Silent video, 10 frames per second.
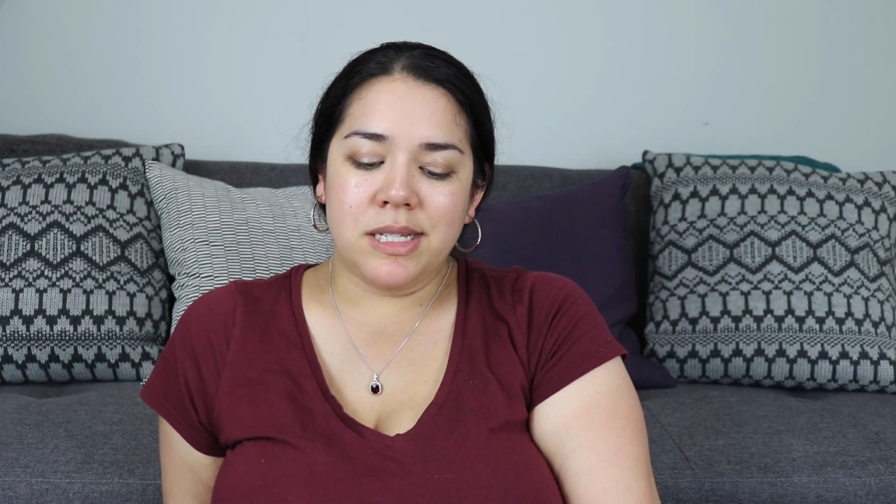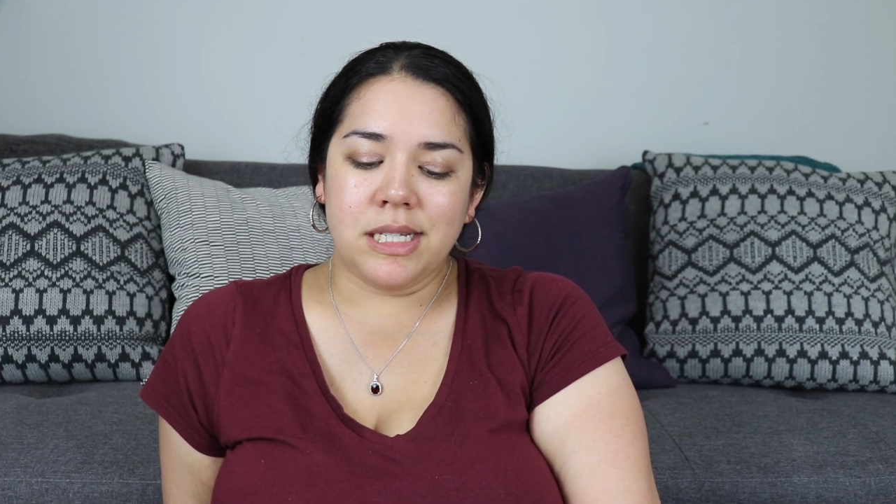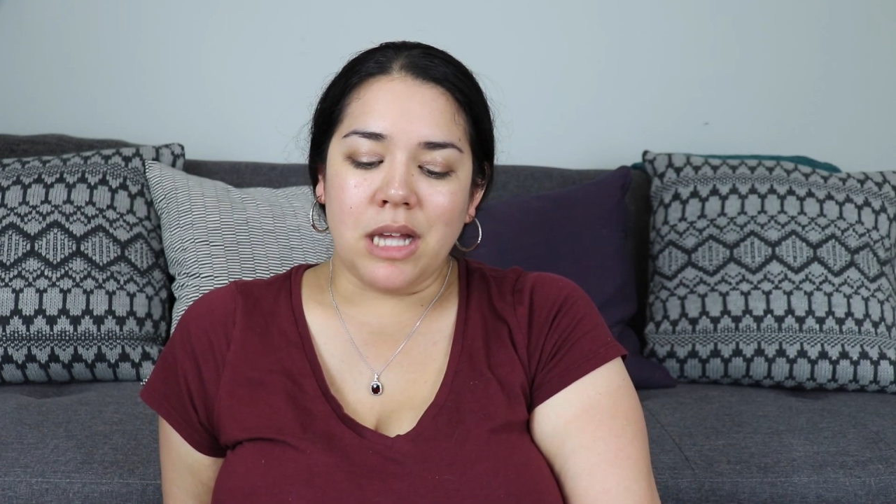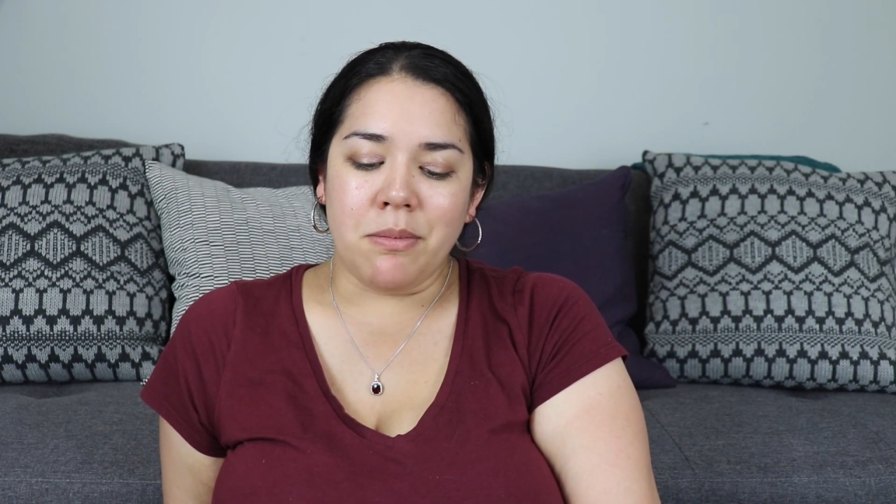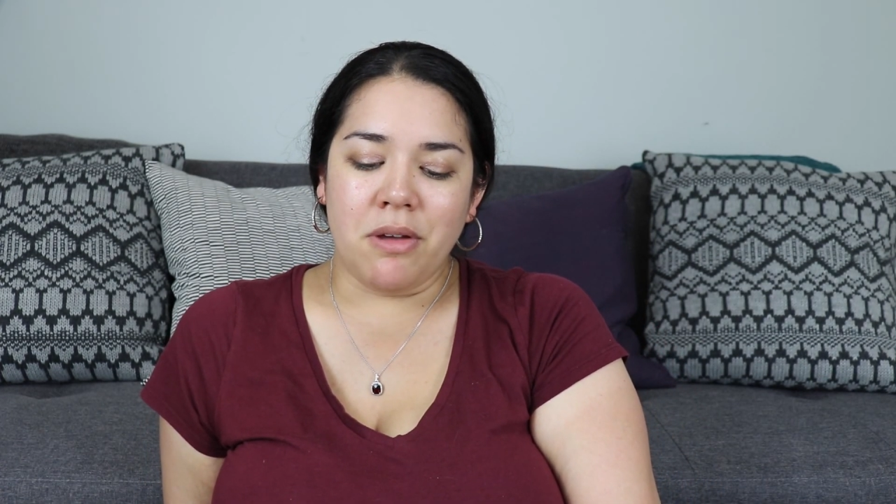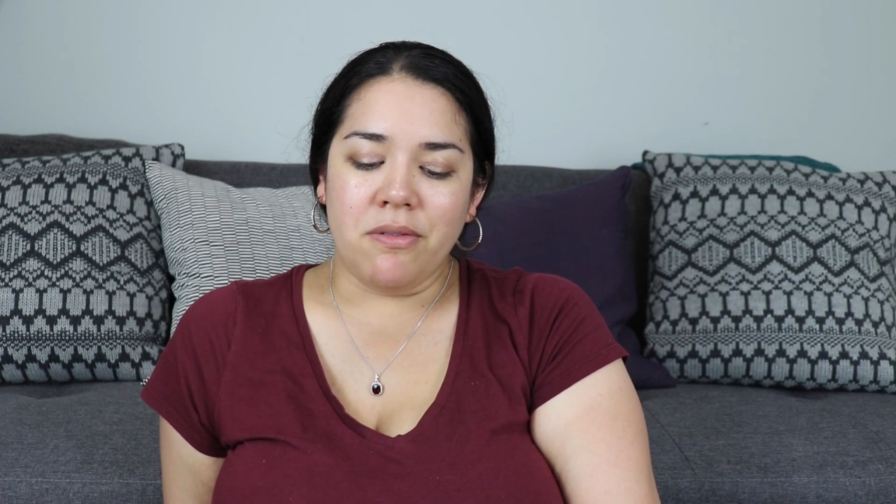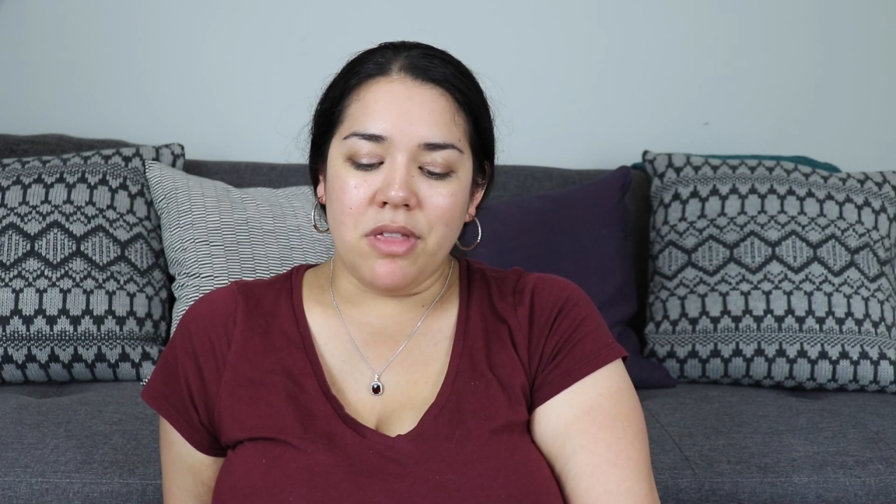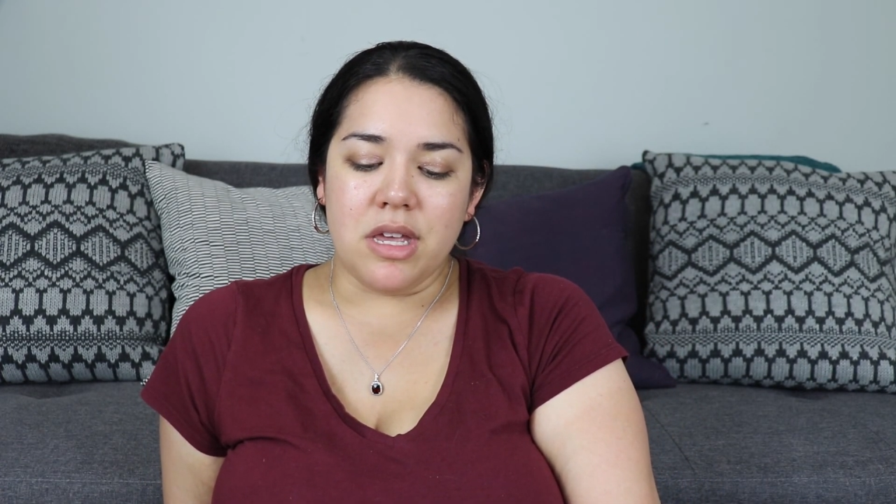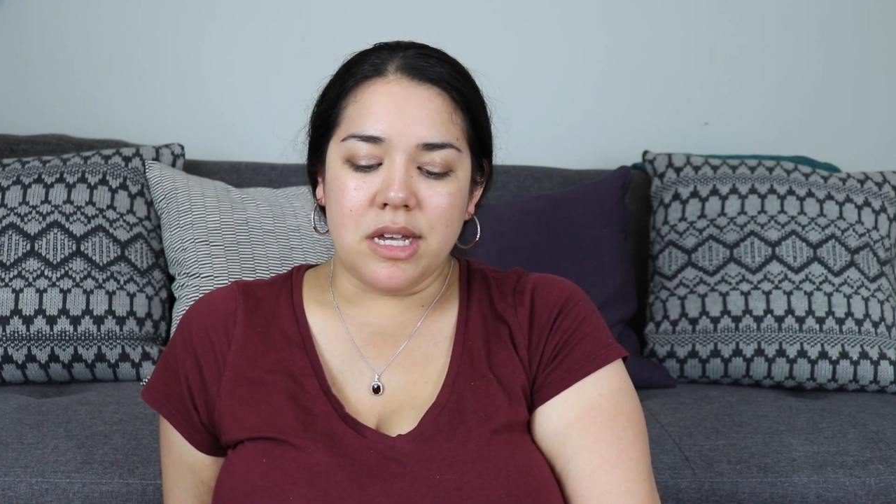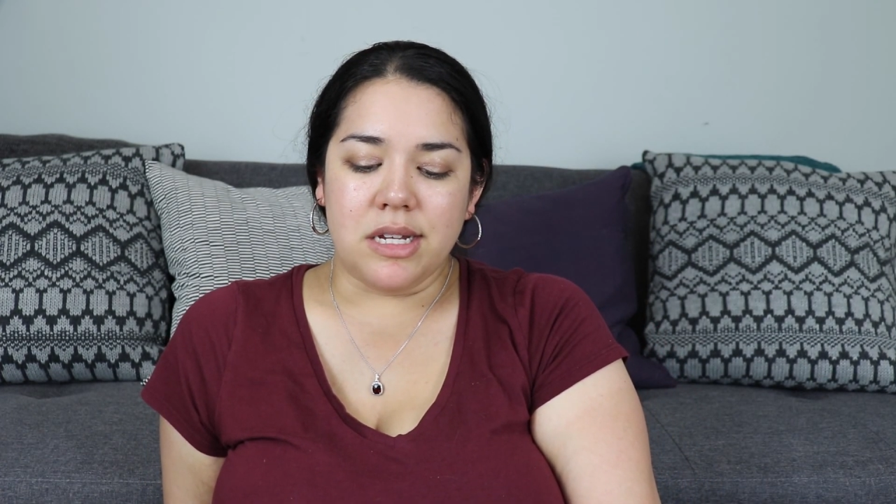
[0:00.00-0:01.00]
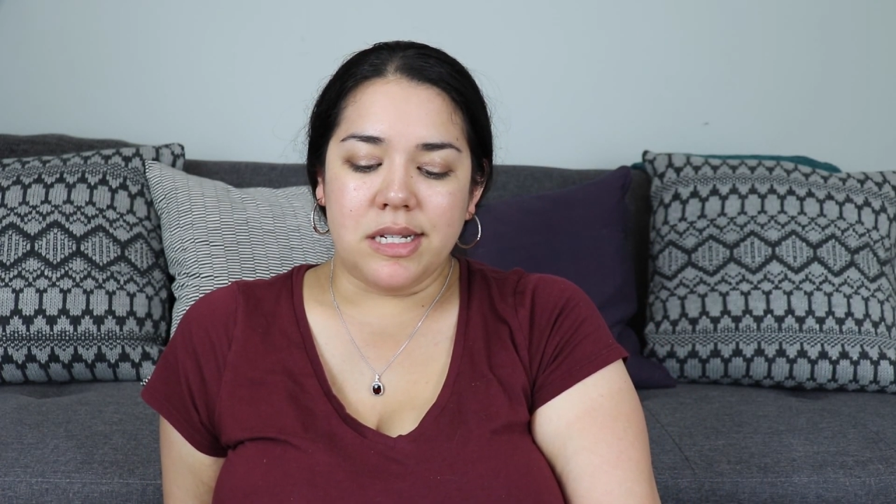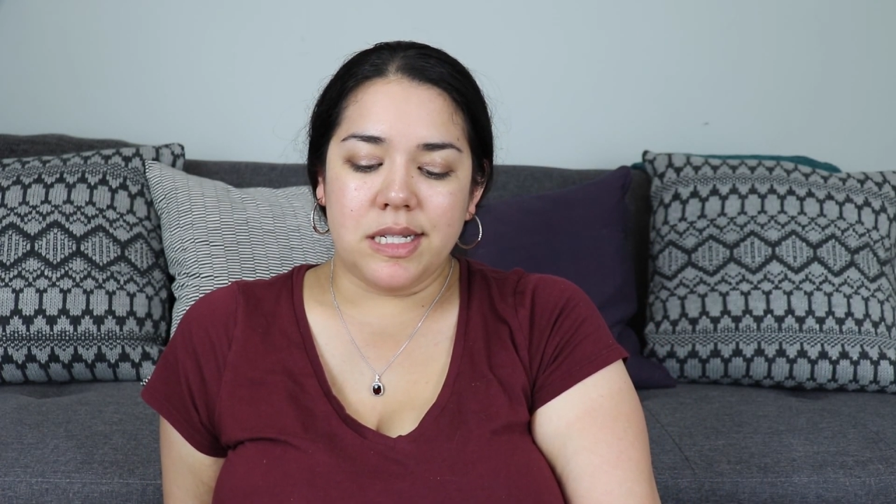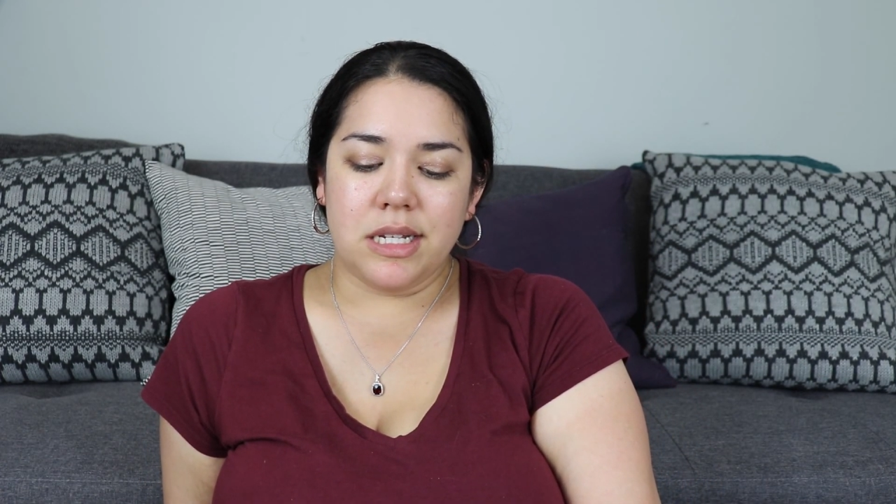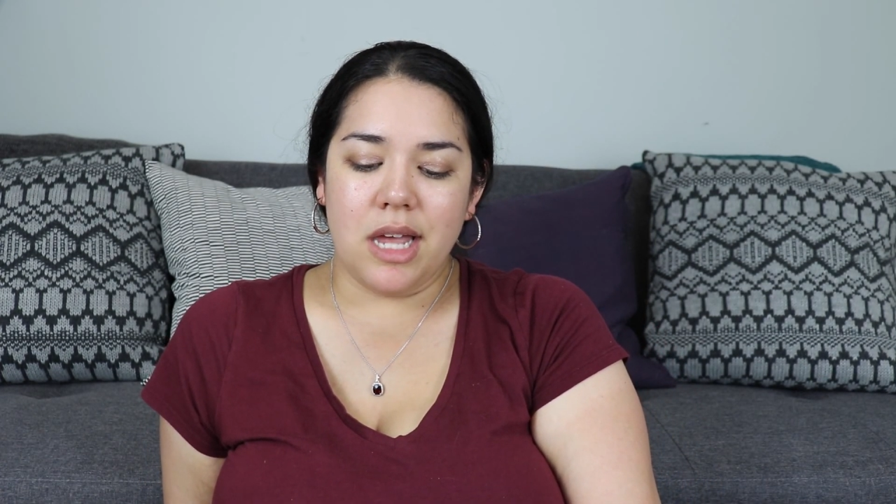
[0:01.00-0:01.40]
some of this